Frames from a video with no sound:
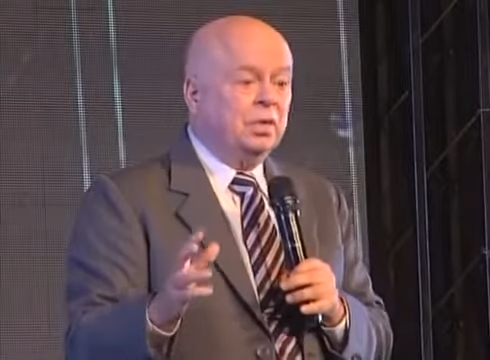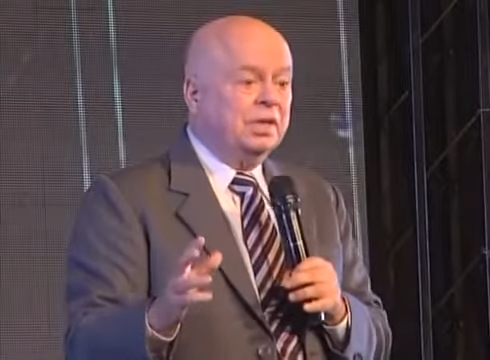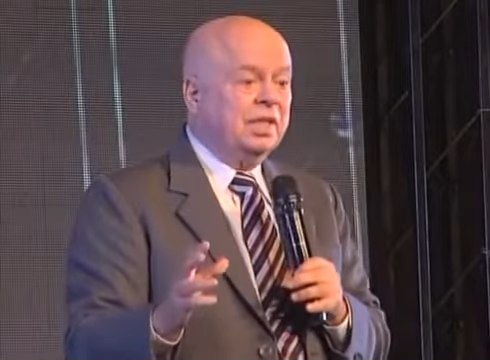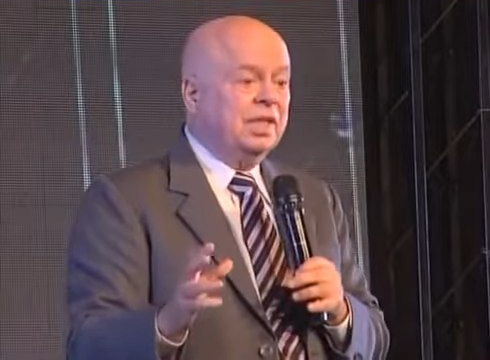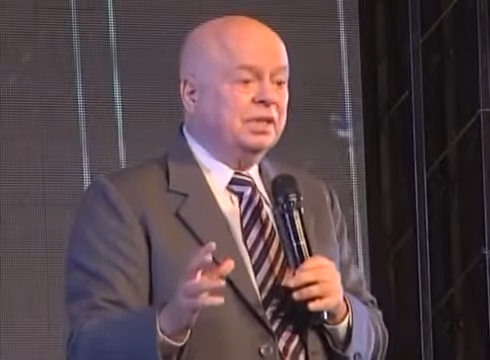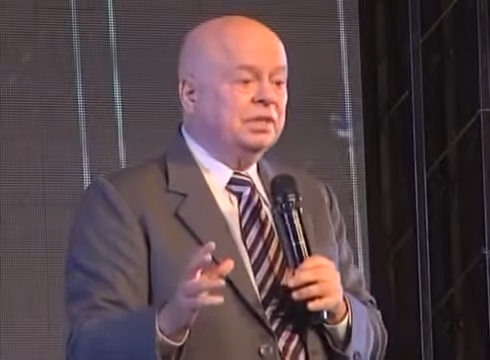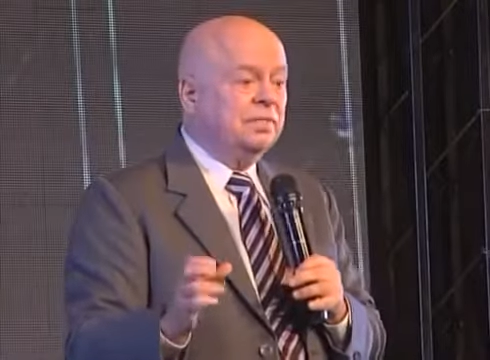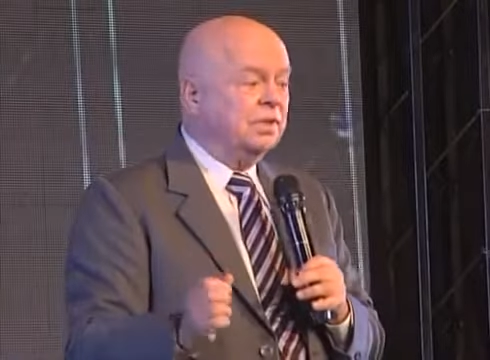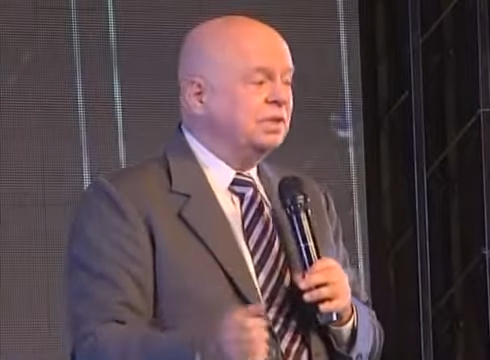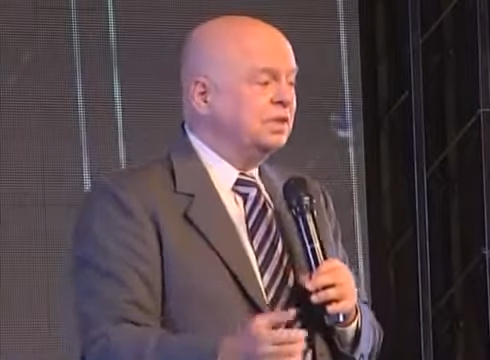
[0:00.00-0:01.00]
good things
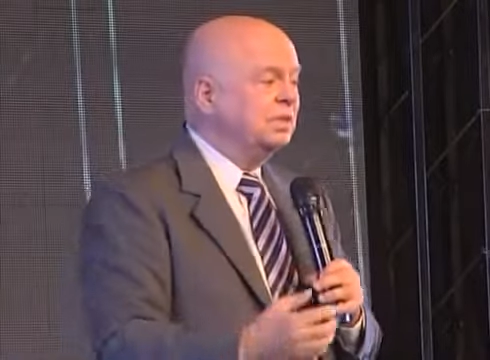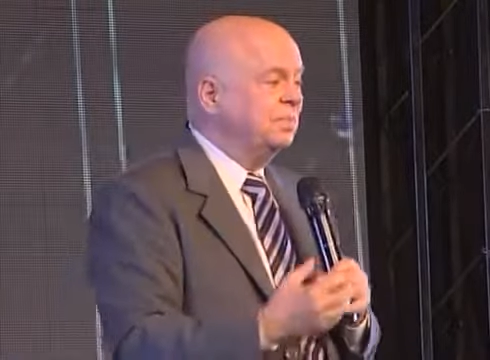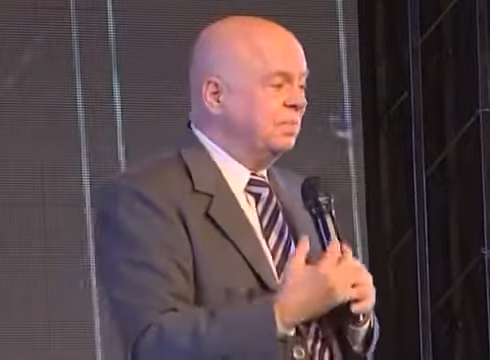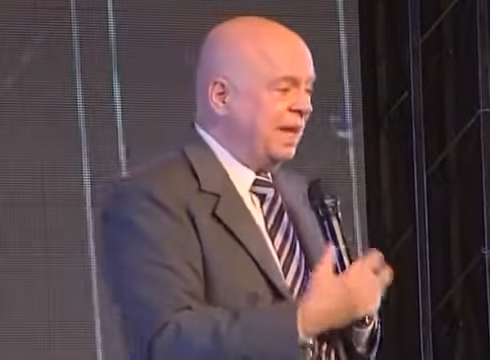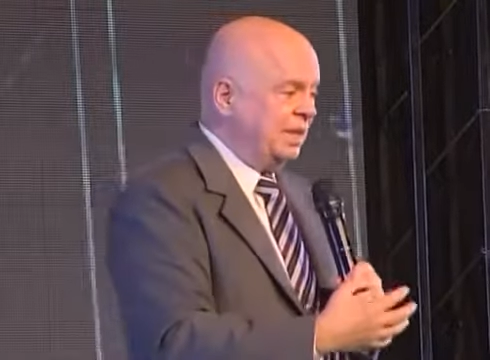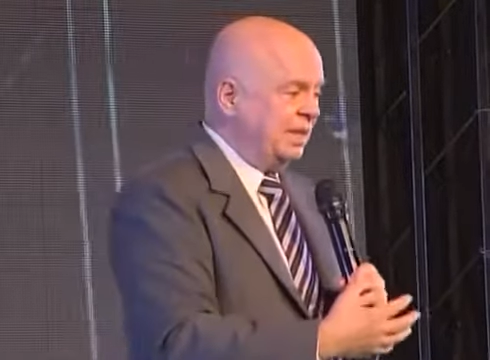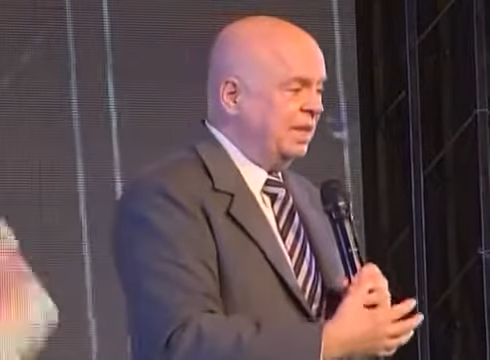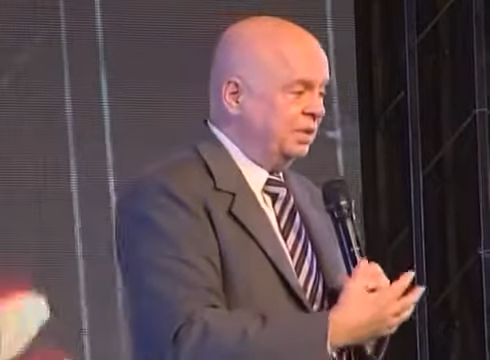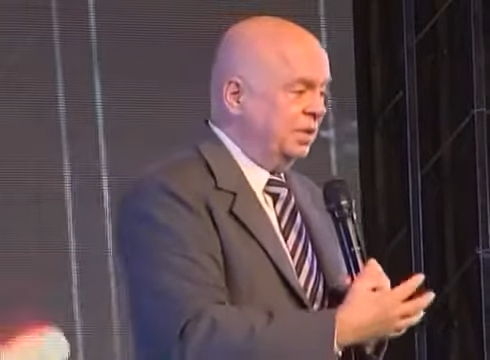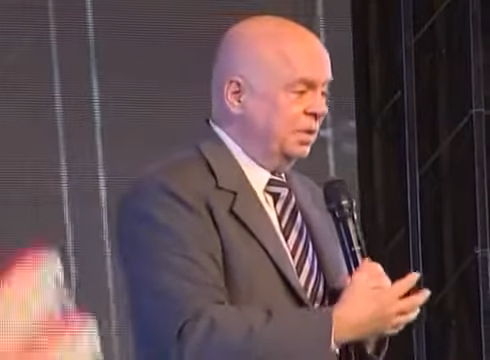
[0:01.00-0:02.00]
versus bad
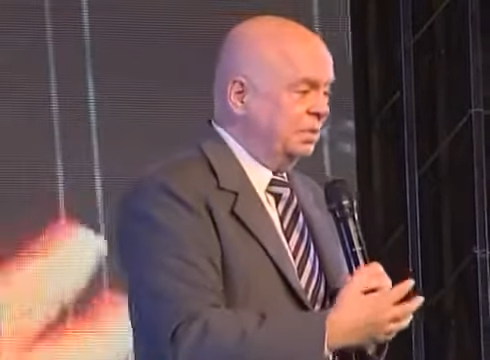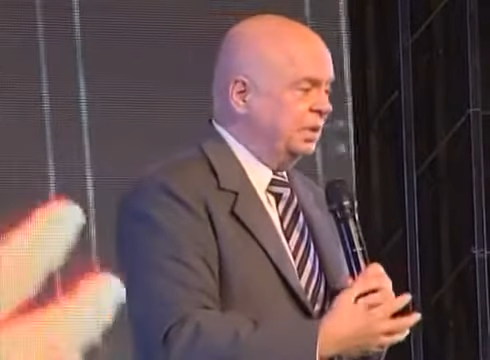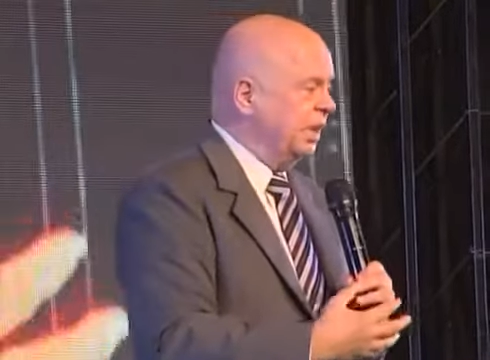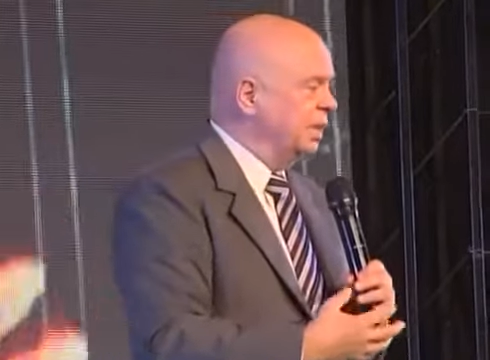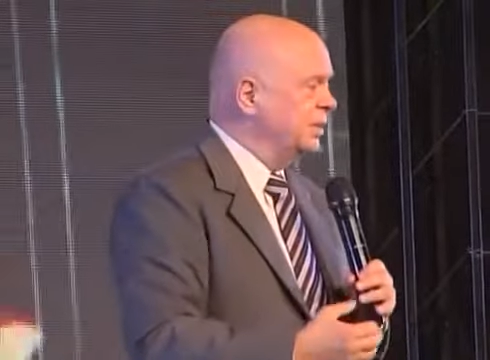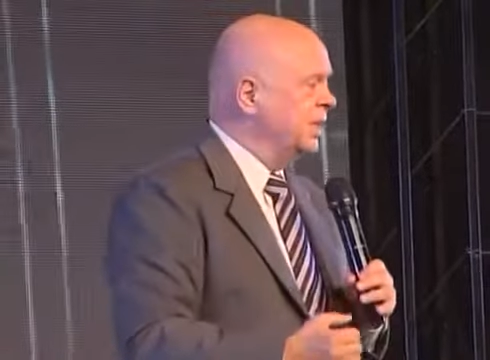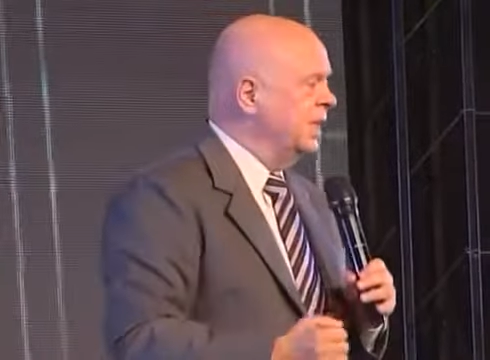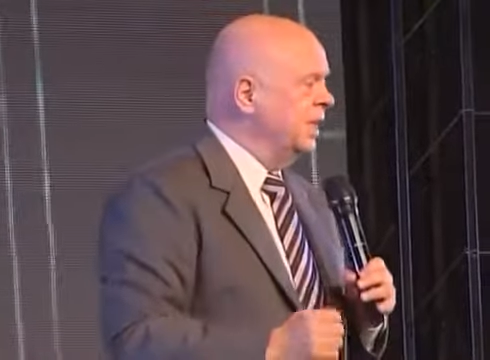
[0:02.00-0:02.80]
things and no skills.